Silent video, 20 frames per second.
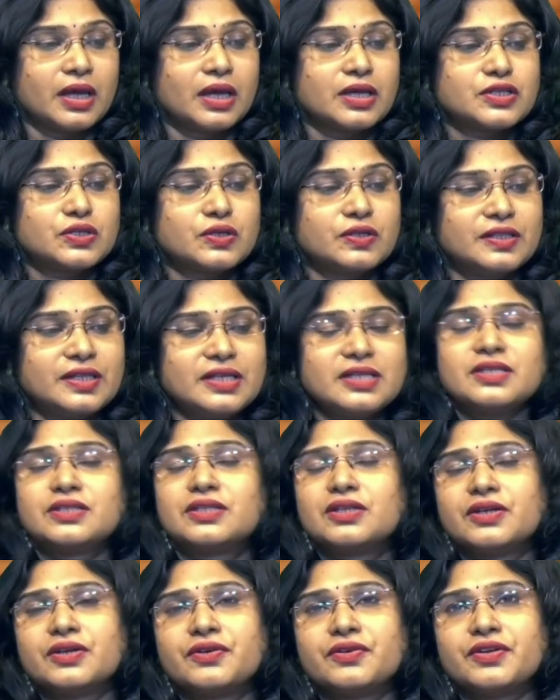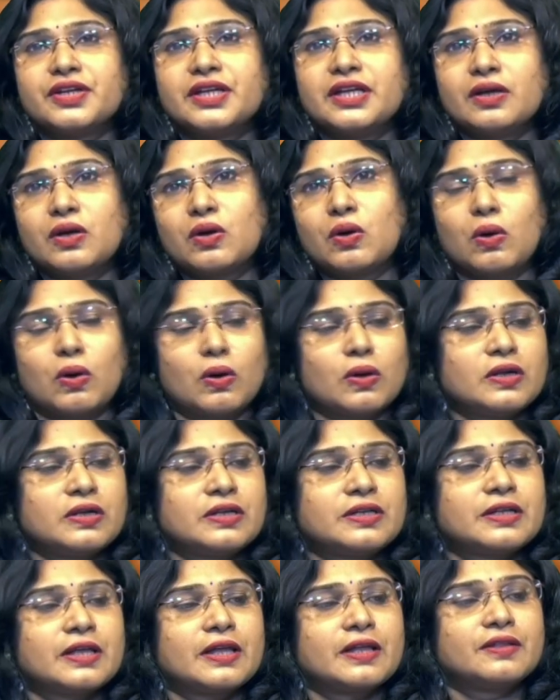So, this theory
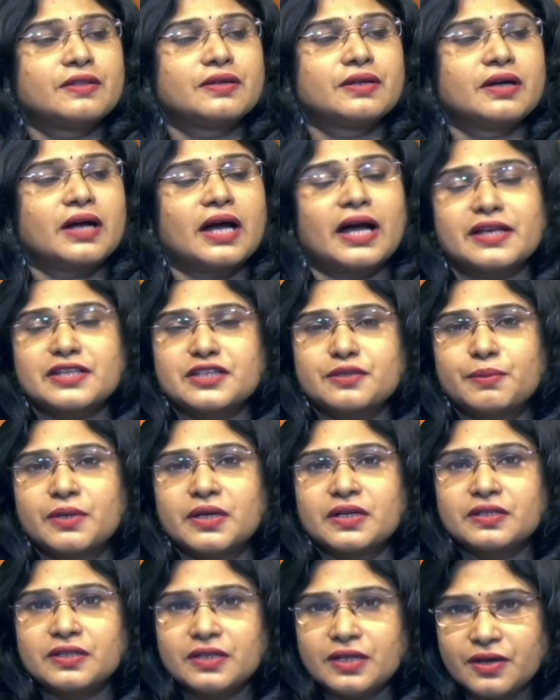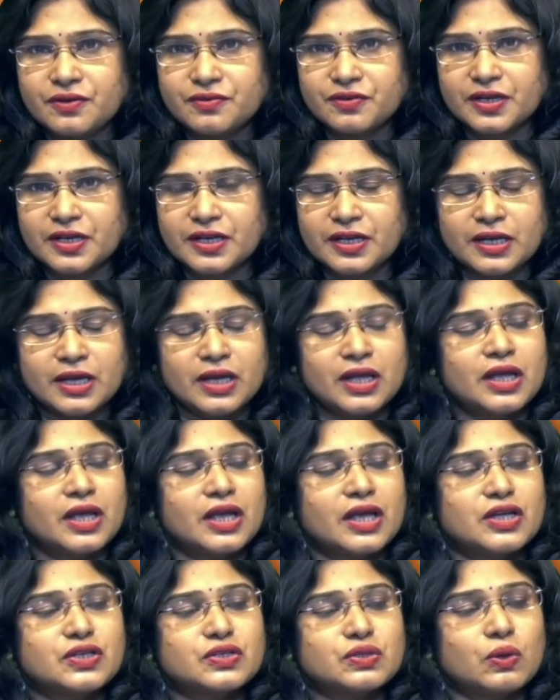called the iceberg theory
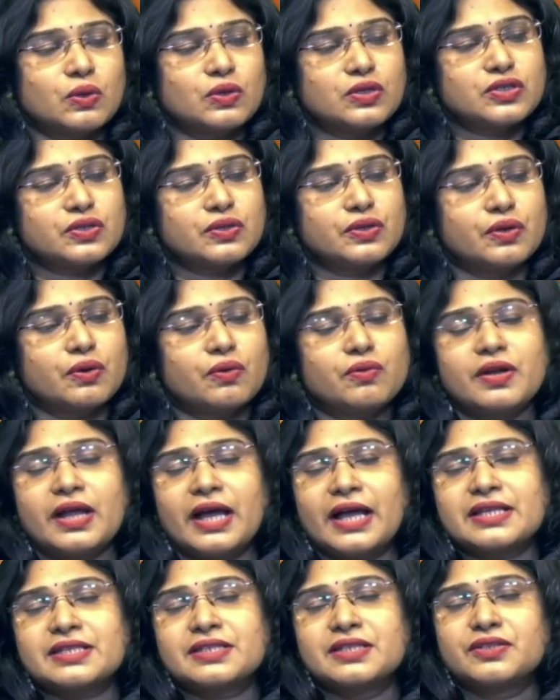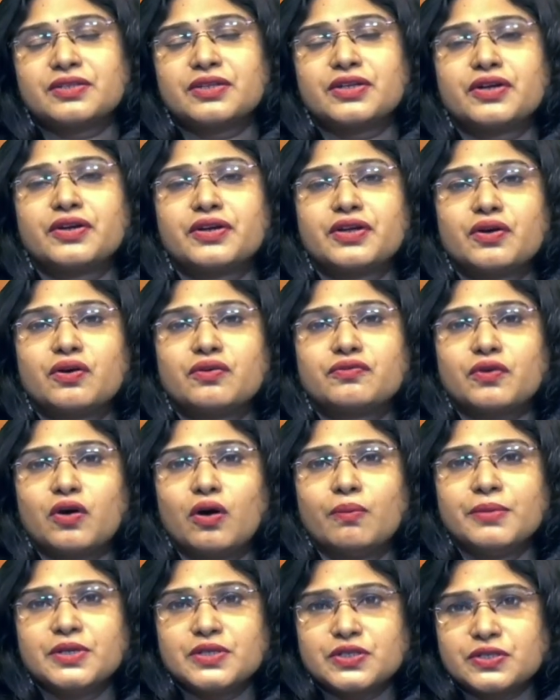is also known as the theory of
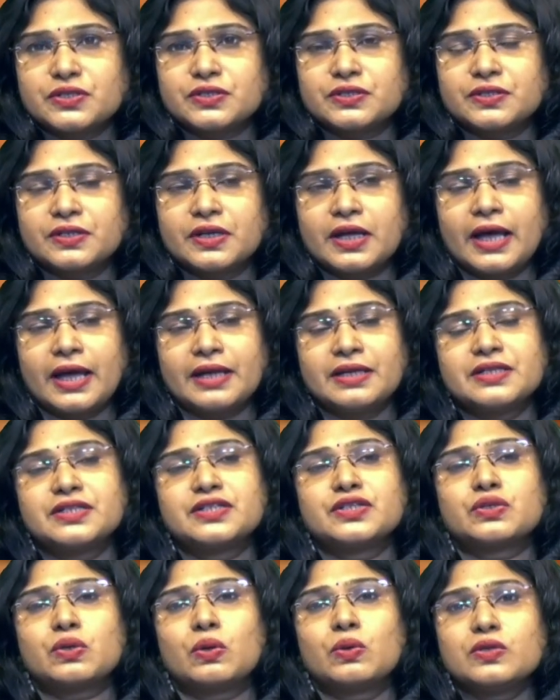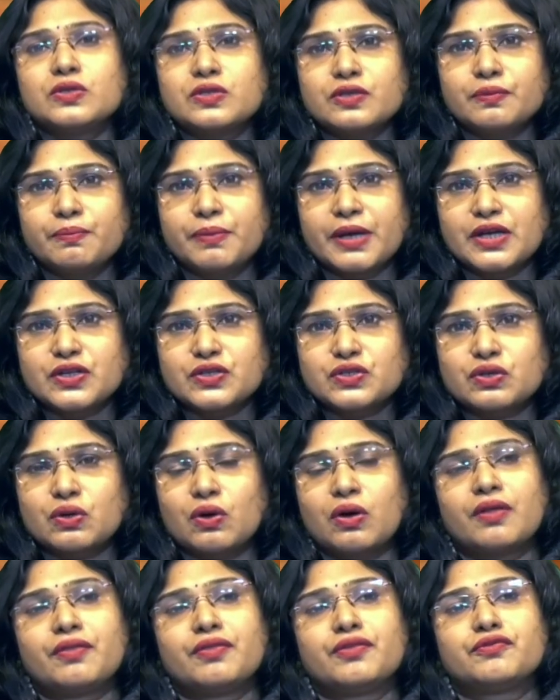omission, and it is also based
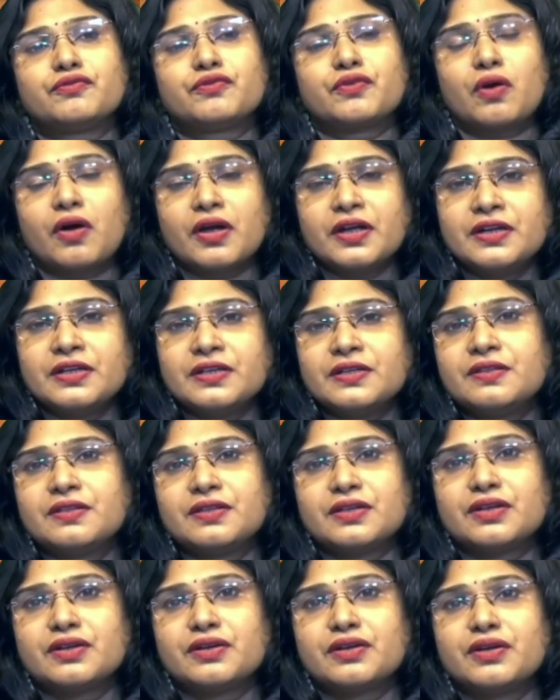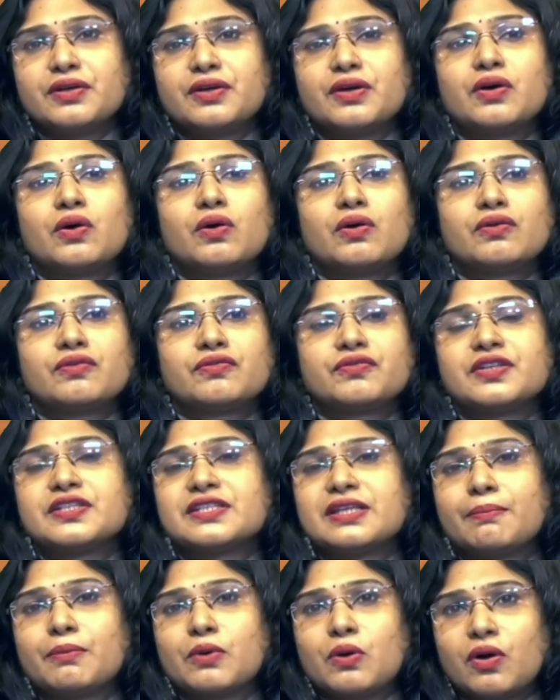on the Freudian theory of the
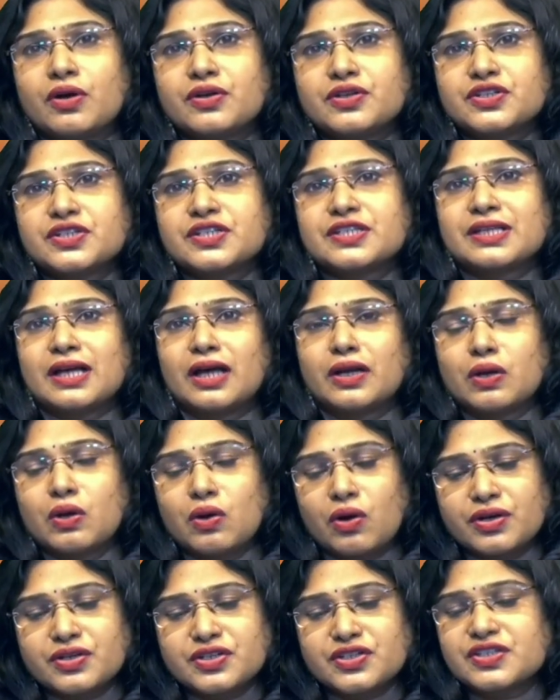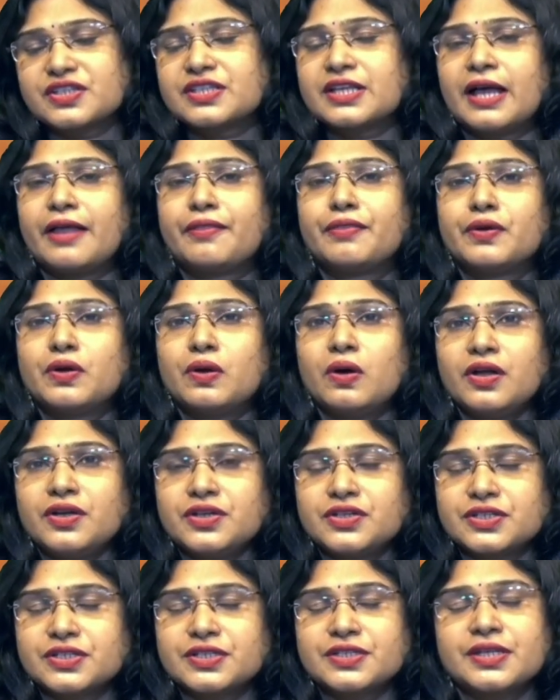subconscious, unconscious and the
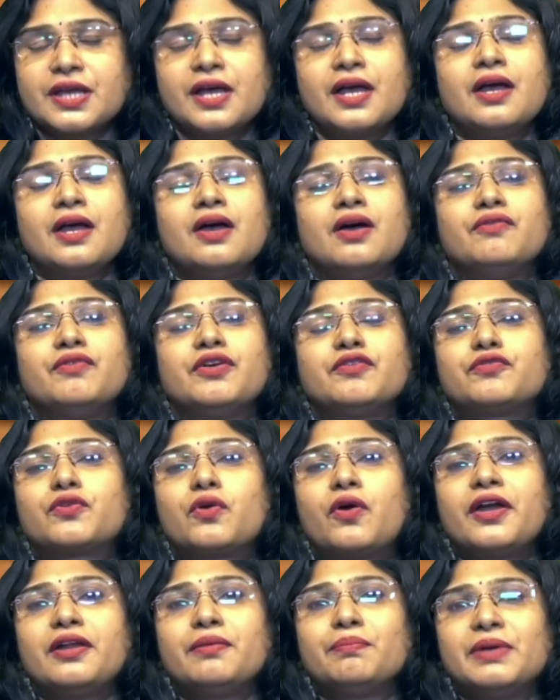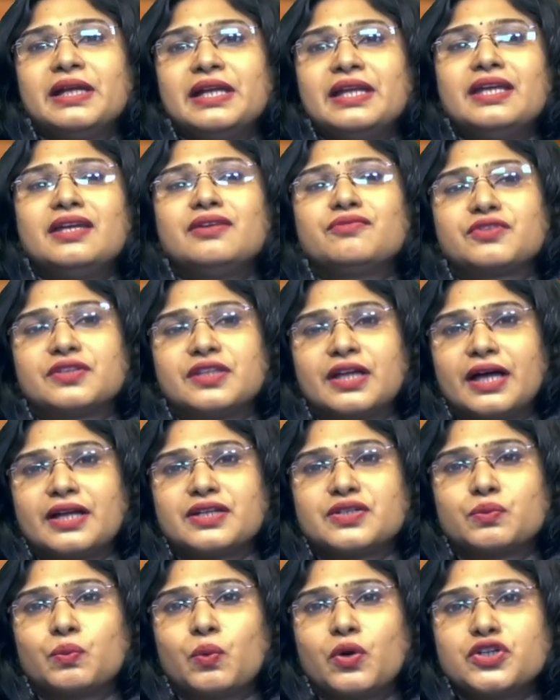conscious, where Freud believed
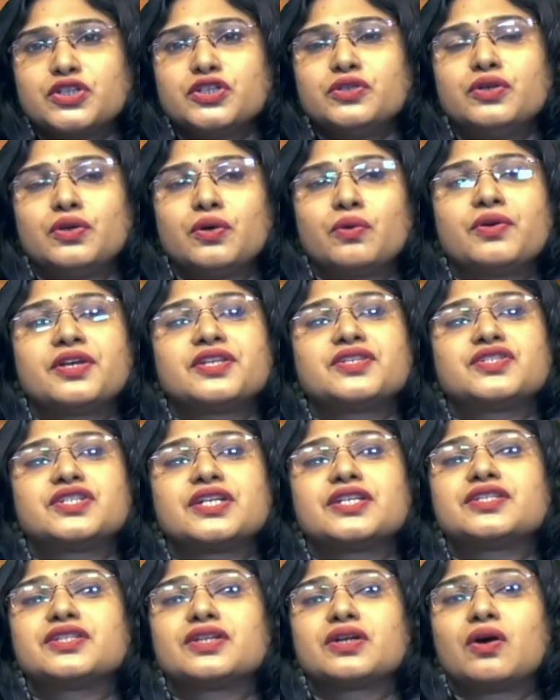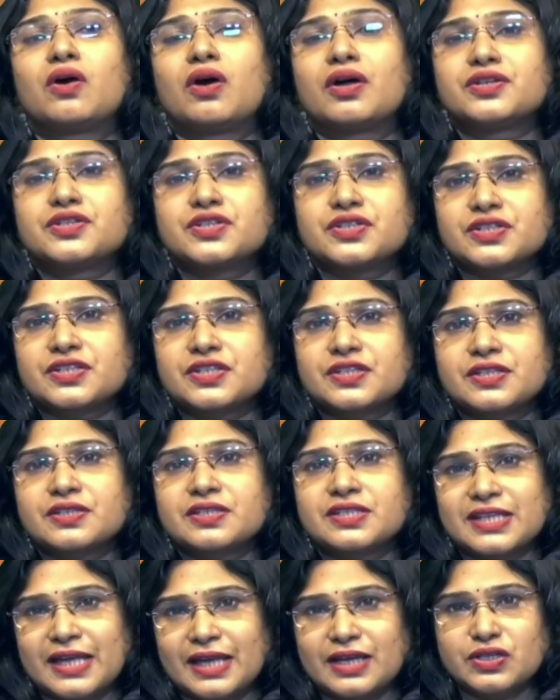that what you know is just the conscious
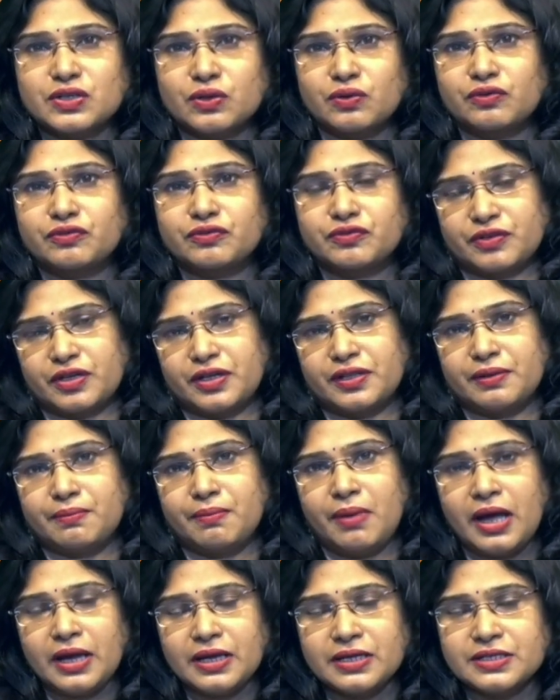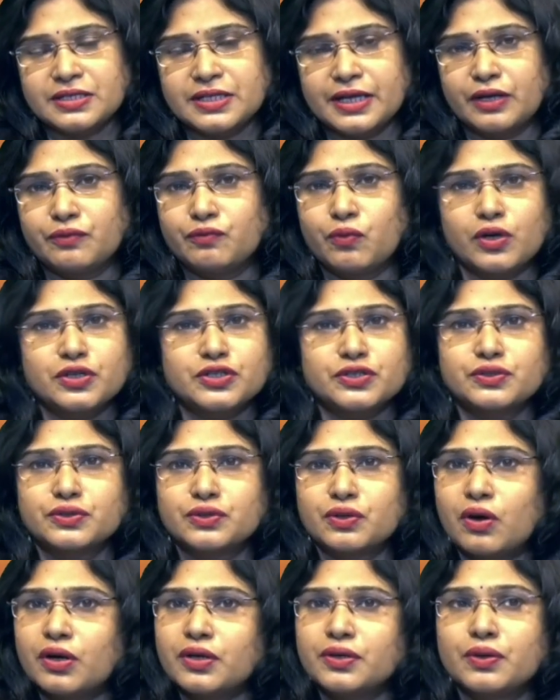state of the mind, and what you do
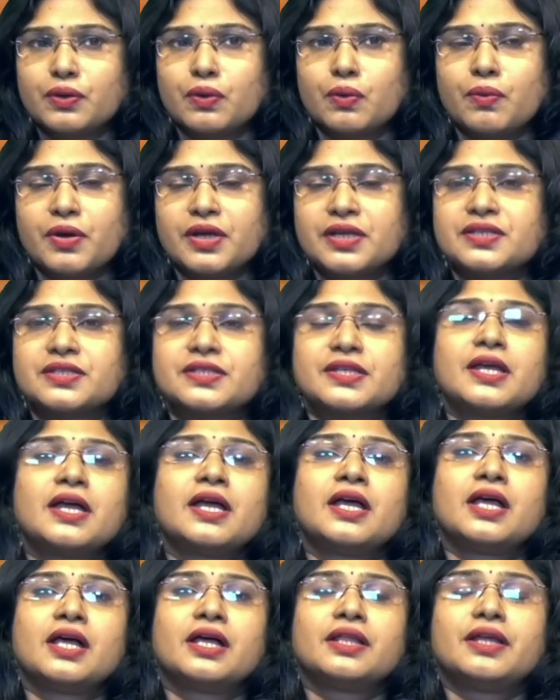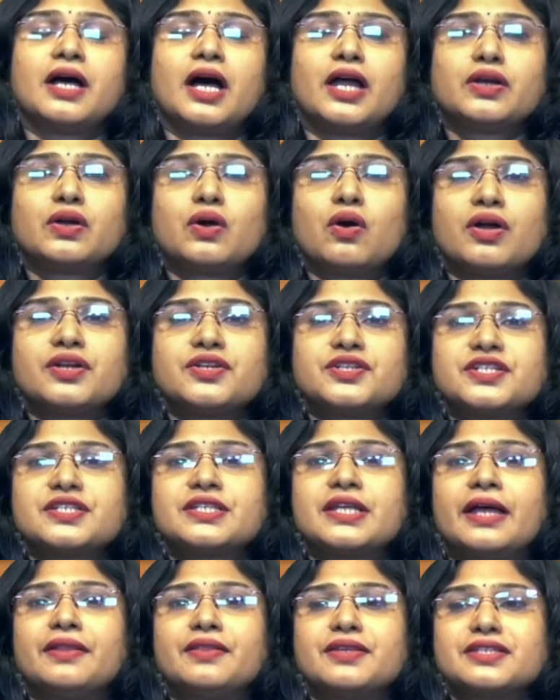not know is the
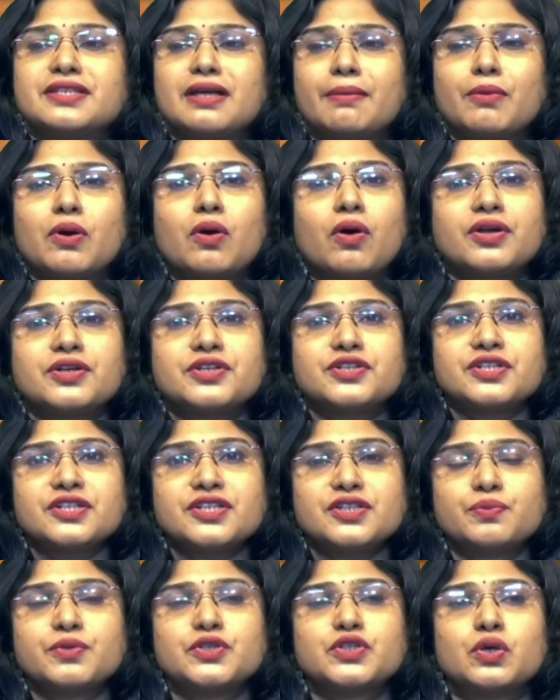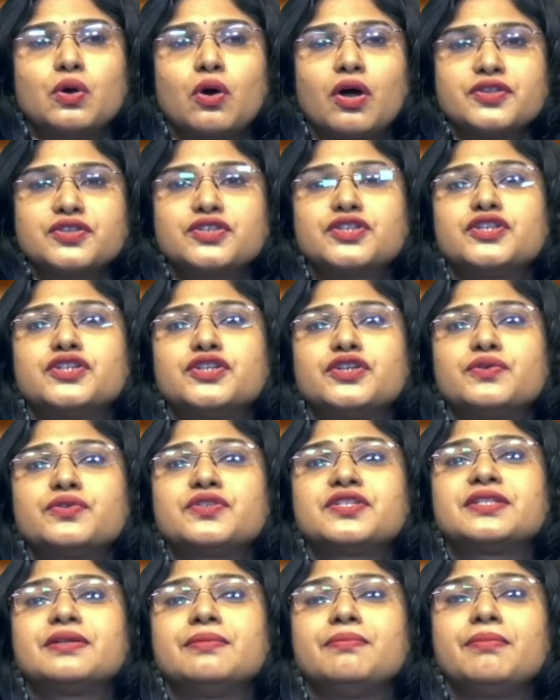unconscious and the subconscious, which
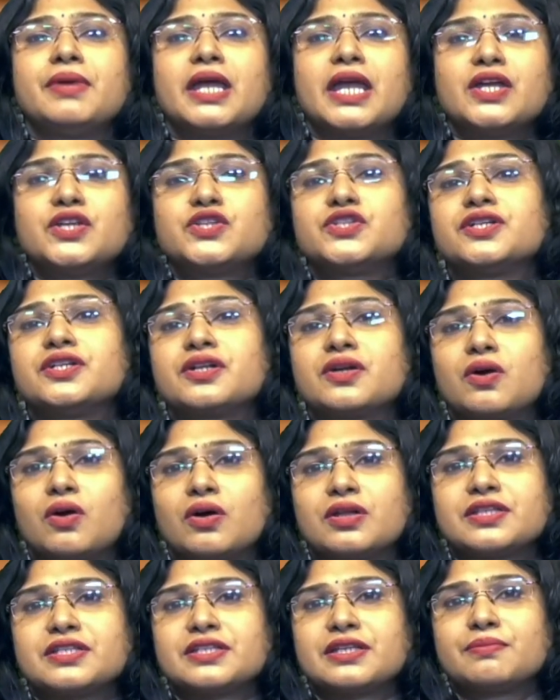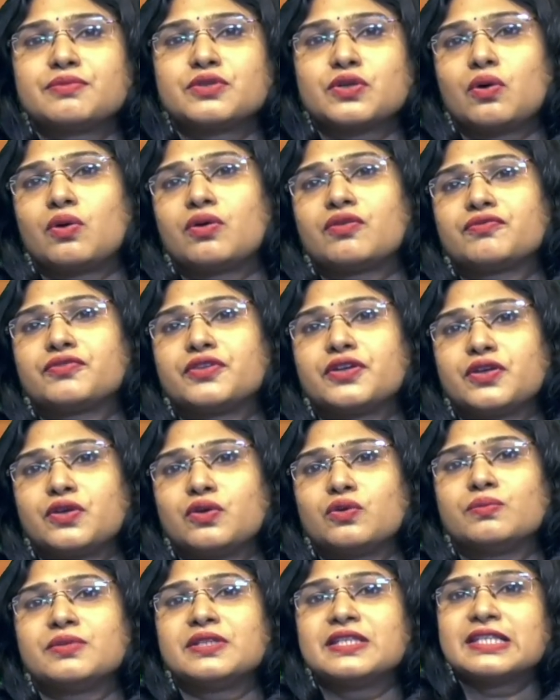constitutes the major concept of the
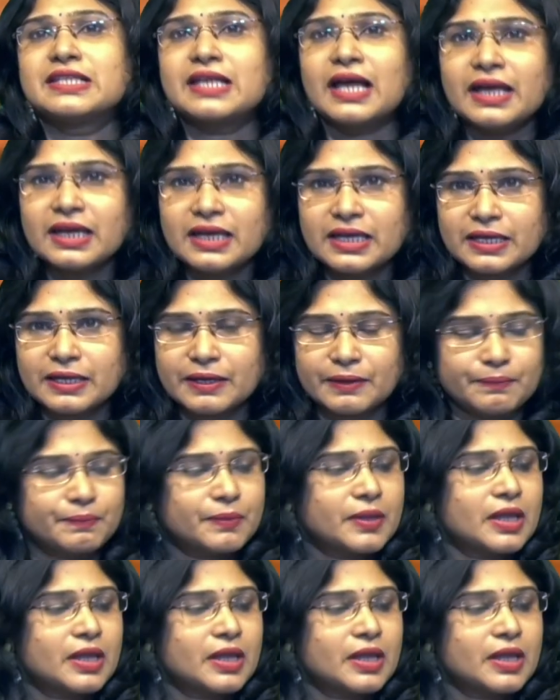human psyche.